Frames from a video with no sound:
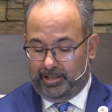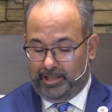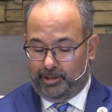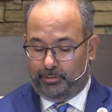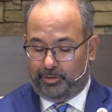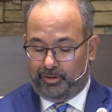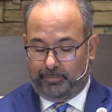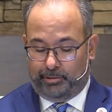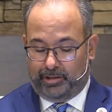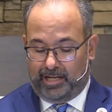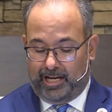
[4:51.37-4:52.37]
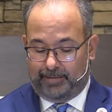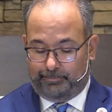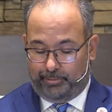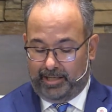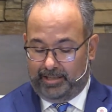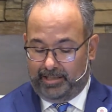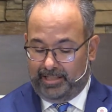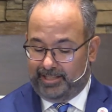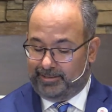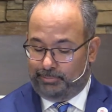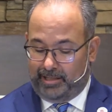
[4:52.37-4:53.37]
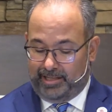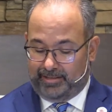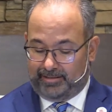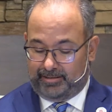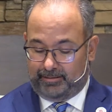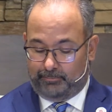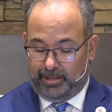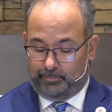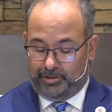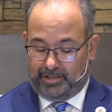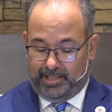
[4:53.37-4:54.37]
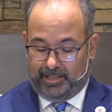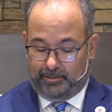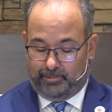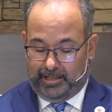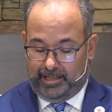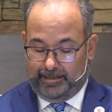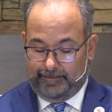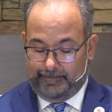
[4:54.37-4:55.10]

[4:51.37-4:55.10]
in order to put hot bread in its place when it was taken away.